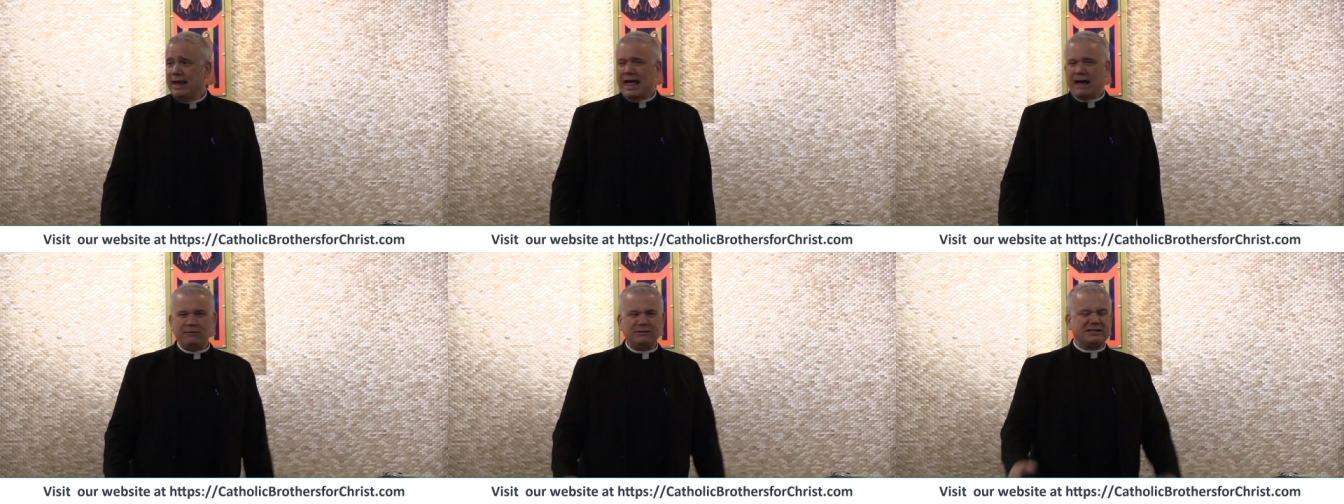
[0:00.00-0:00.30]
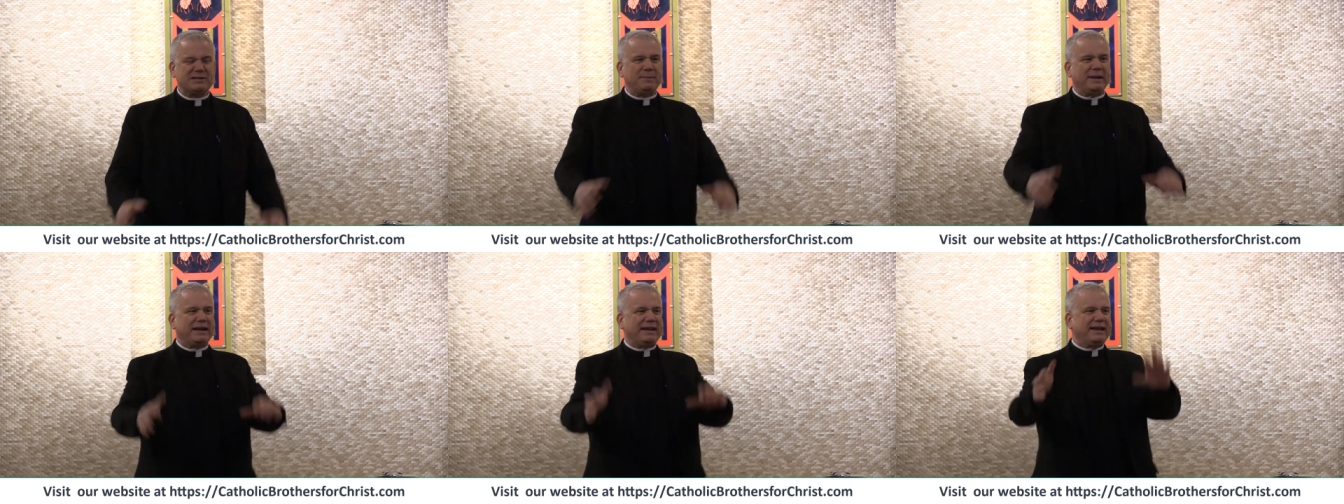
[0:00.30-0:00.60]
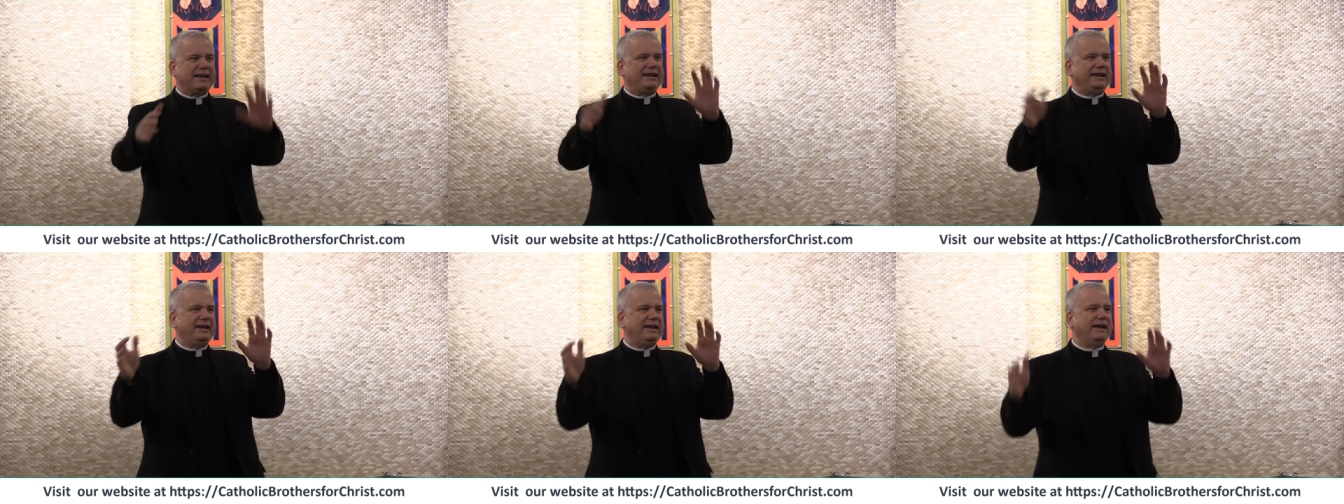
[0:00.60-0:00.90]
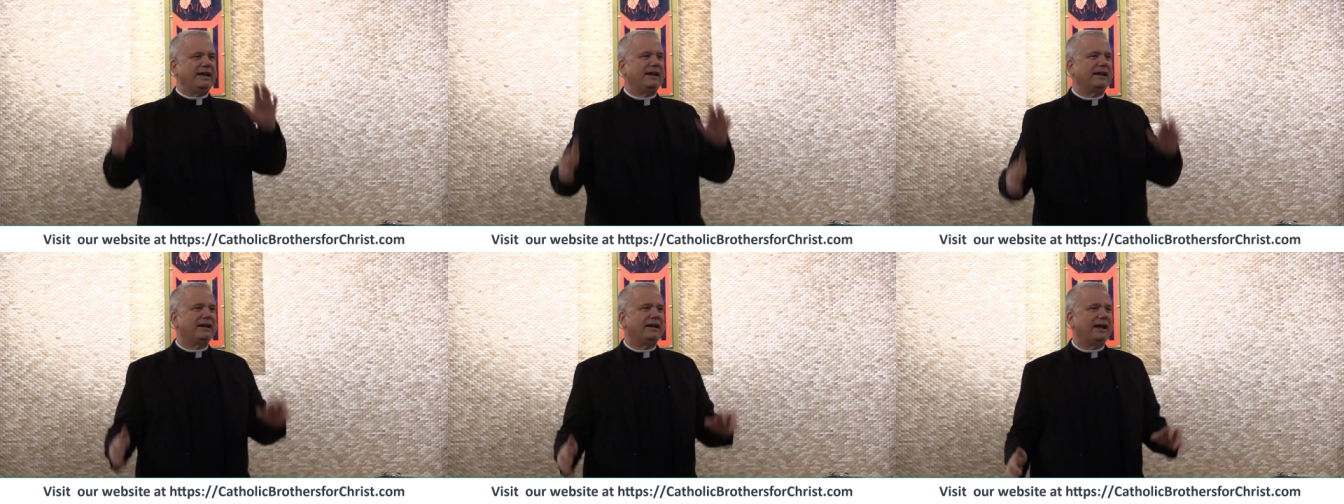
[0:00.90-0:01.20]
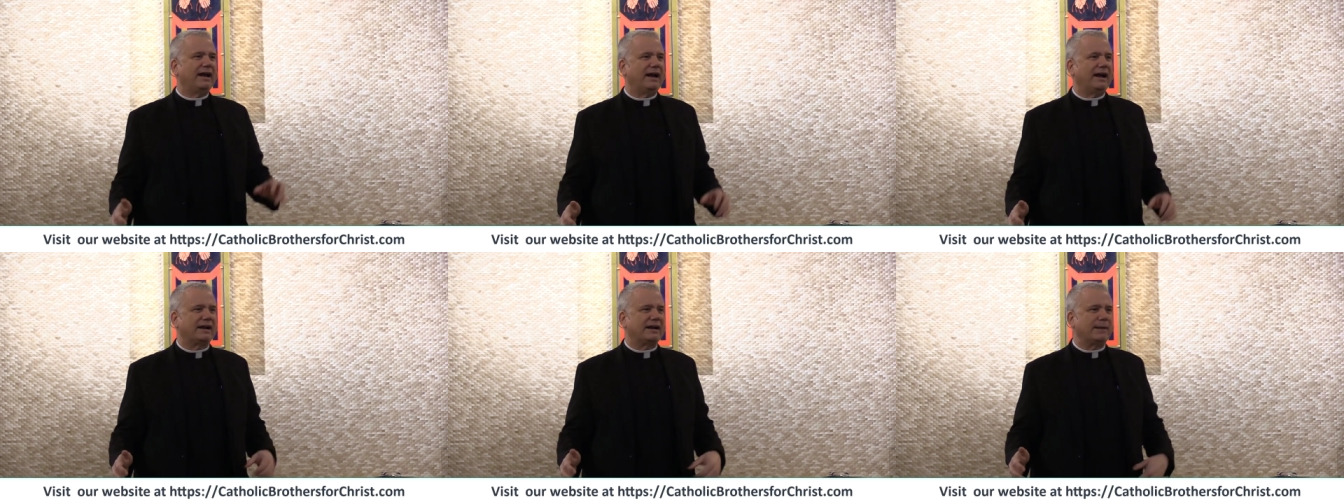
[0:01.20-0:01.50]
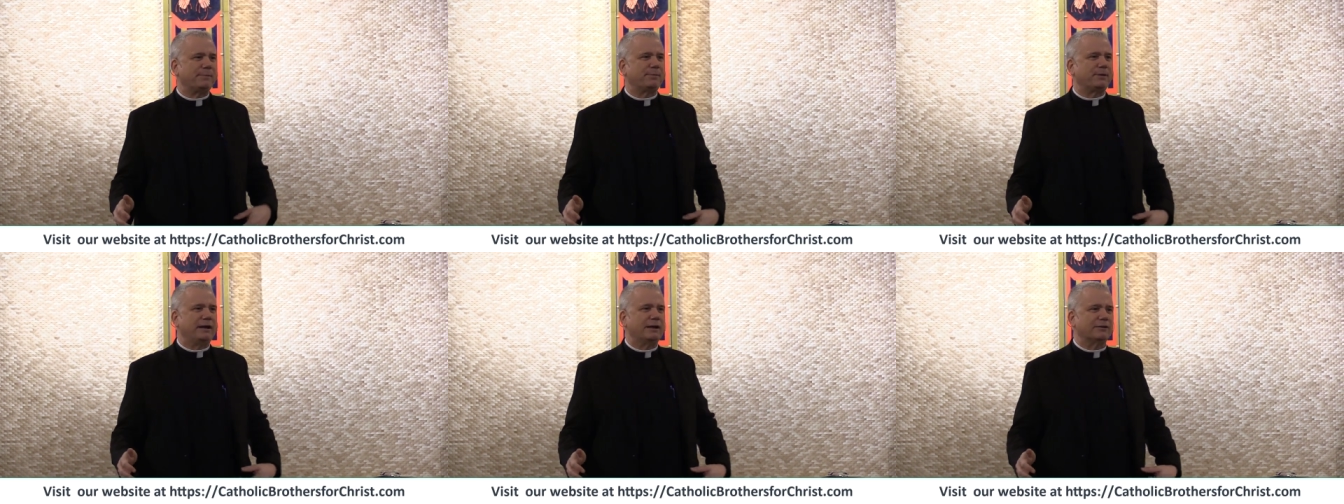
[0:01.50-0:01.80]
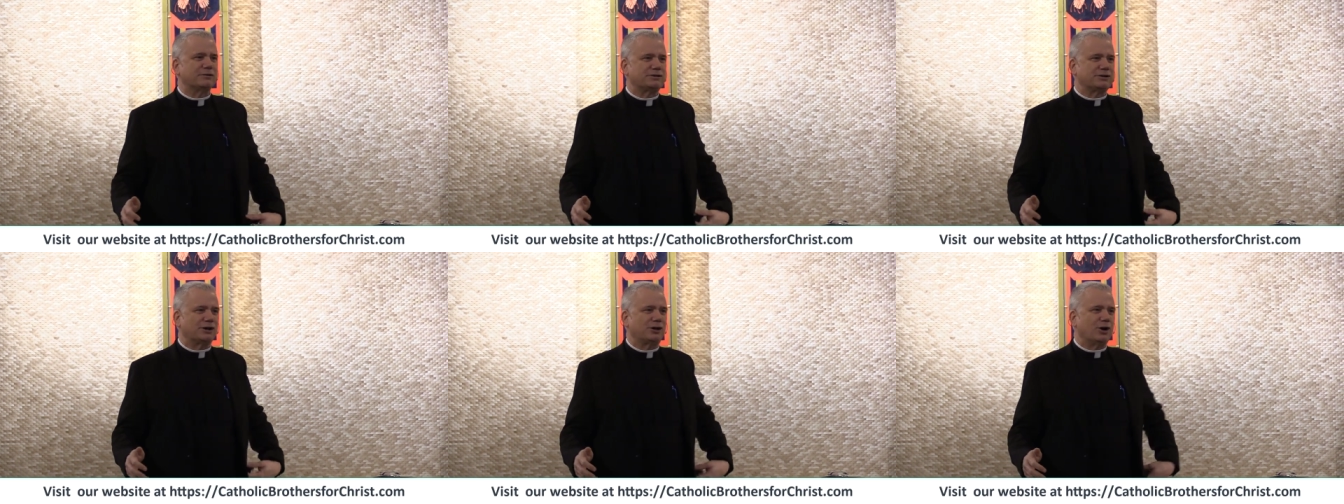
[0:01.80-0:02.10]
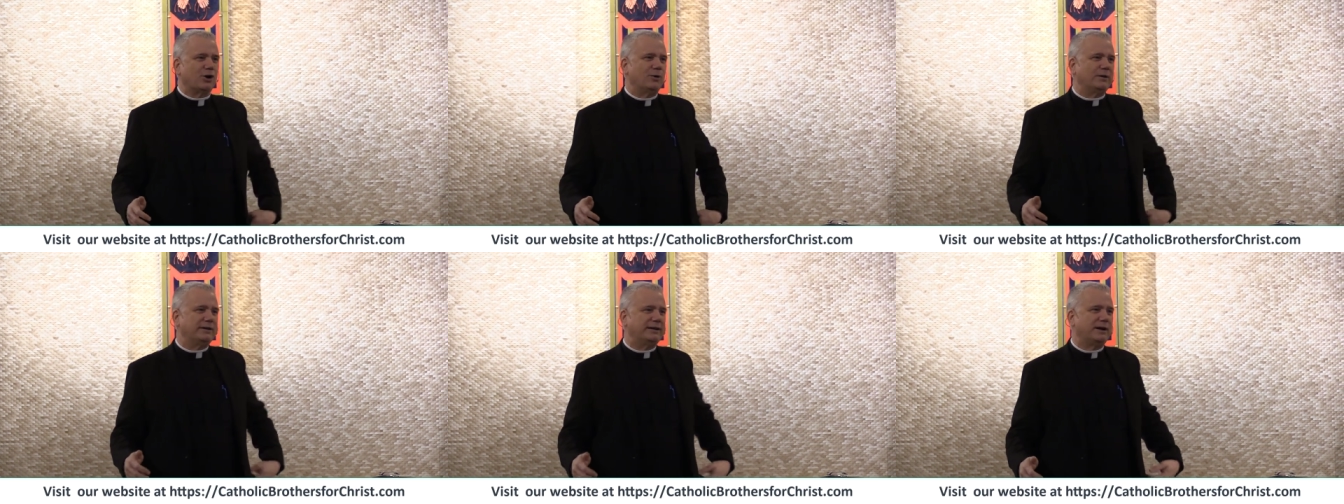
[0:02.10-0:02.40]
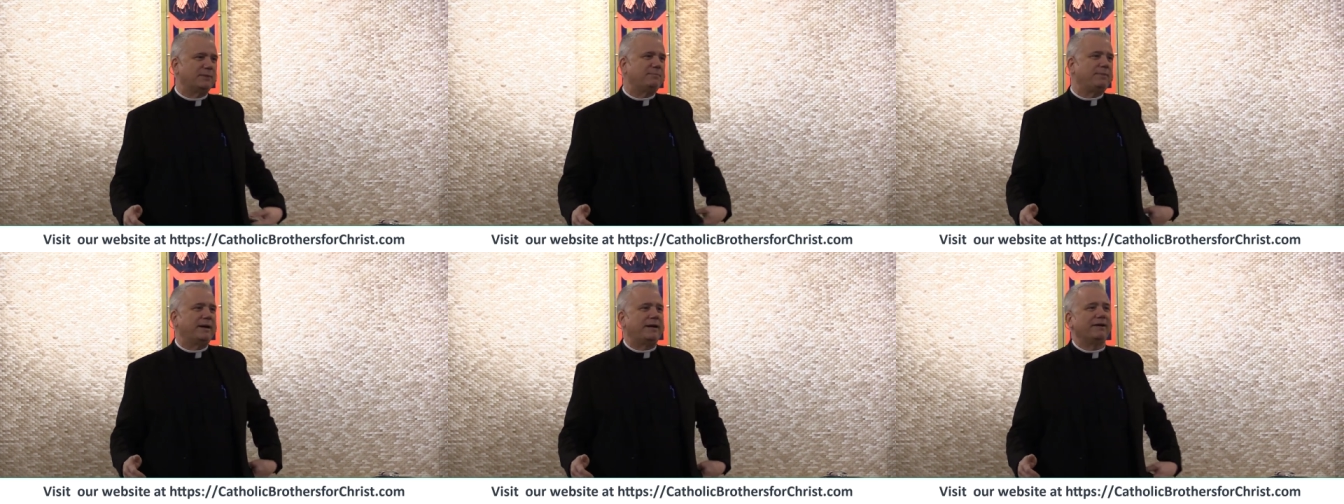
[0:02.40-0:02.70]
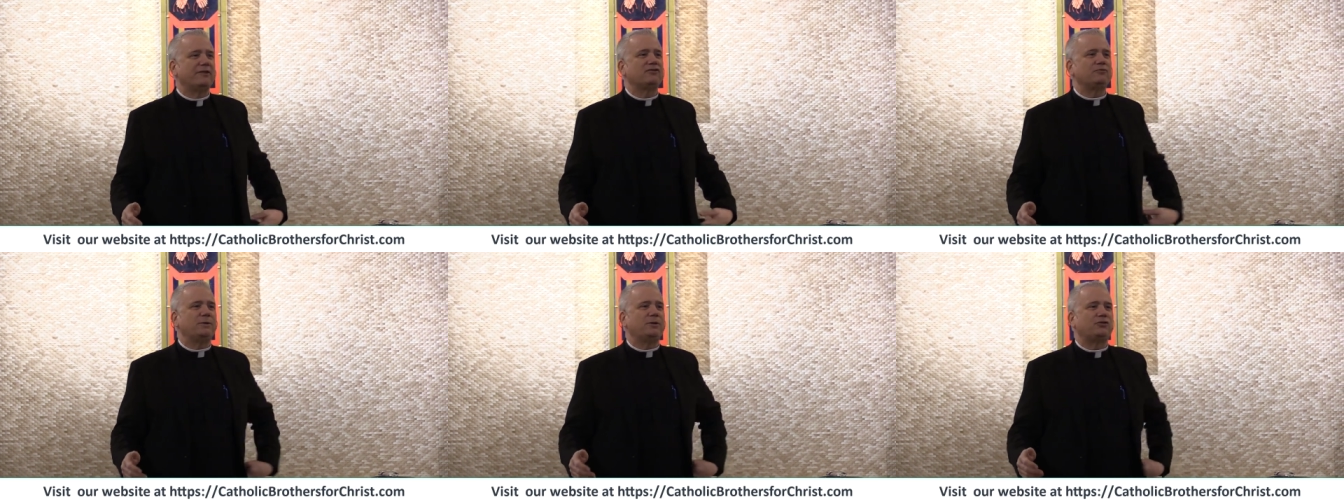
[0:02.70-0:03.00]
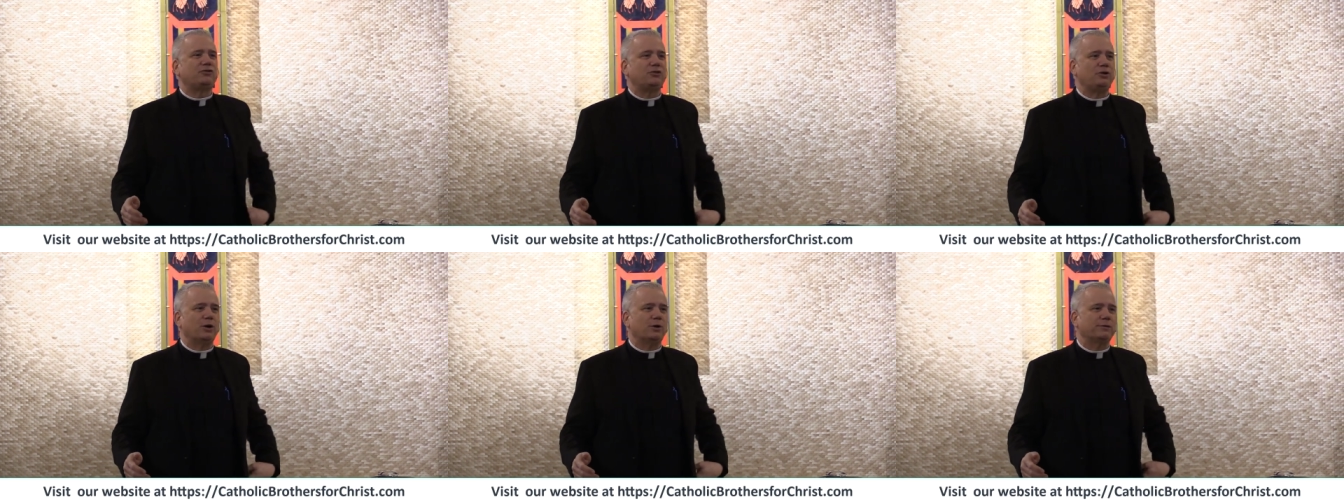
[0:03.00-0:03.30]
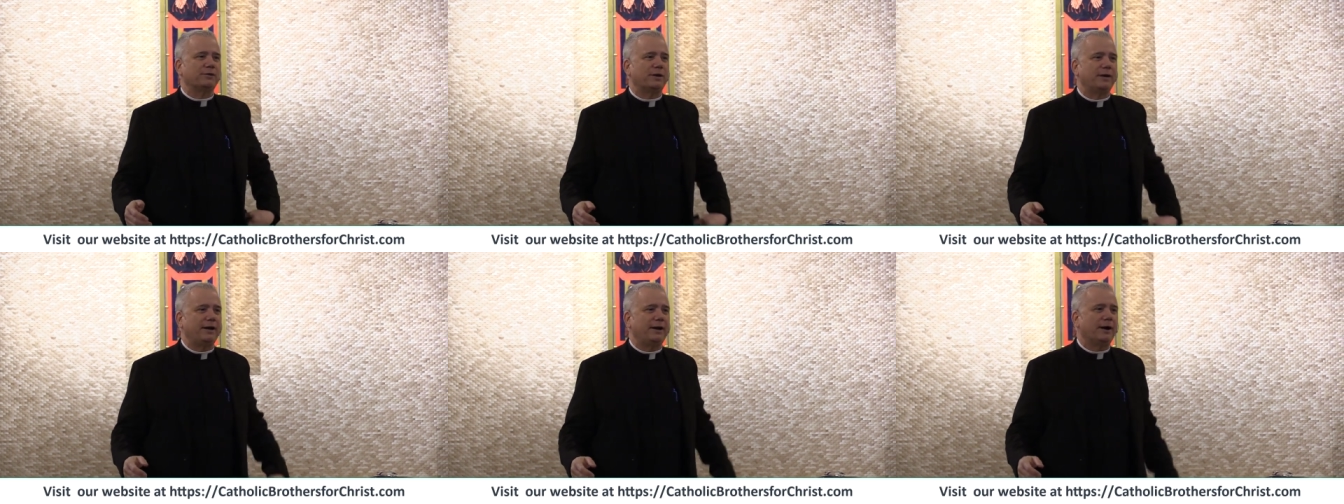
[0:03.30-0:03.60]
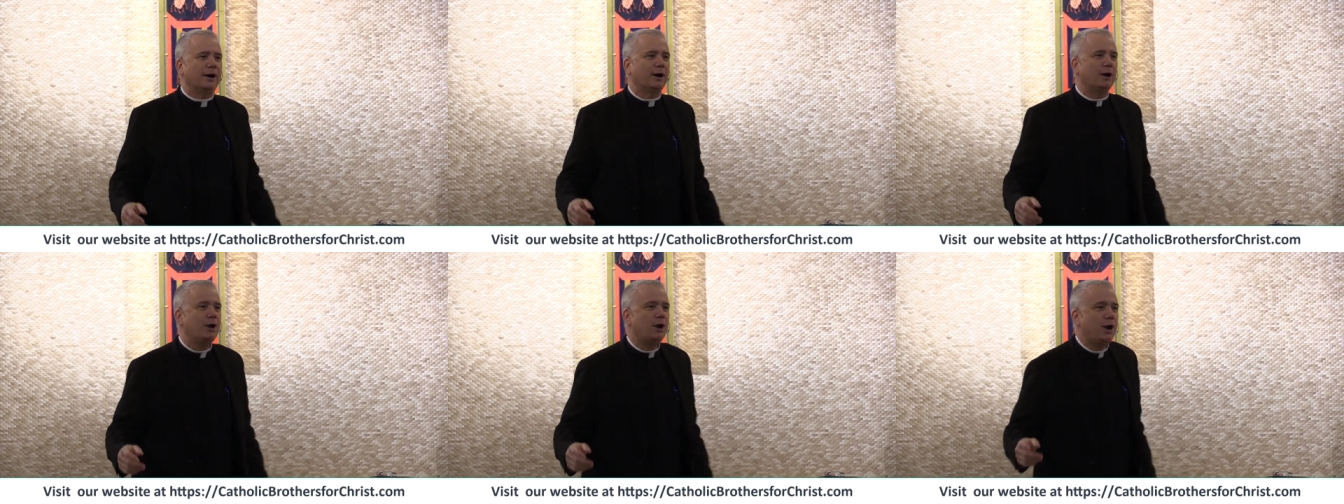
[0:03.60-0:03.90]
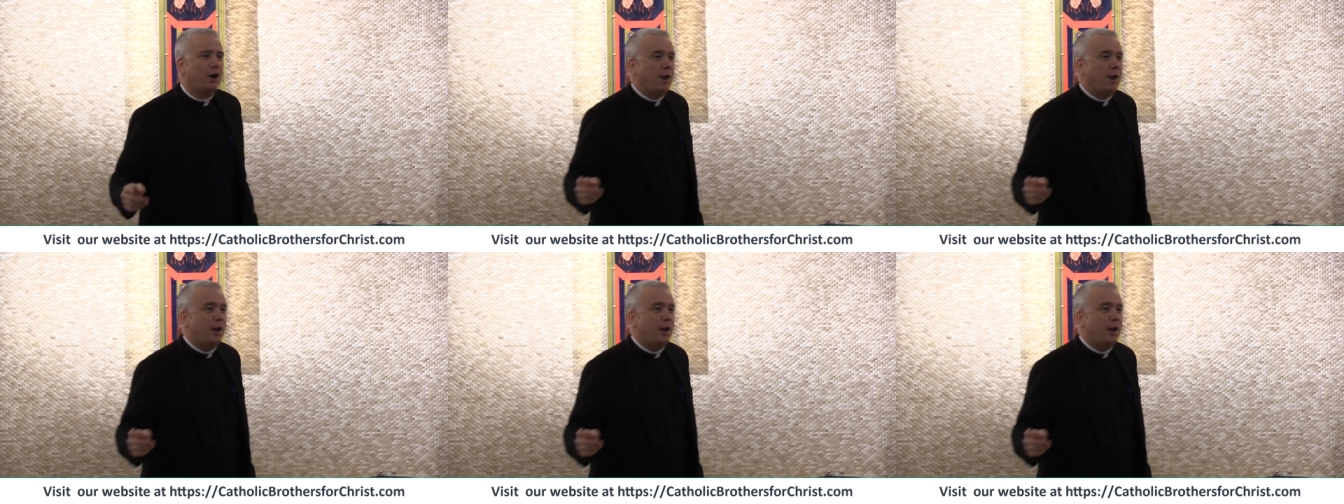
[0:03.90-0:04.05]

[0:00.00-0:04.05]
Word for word: I was in McKinney uh, a couple years ago and did a parish mission over there.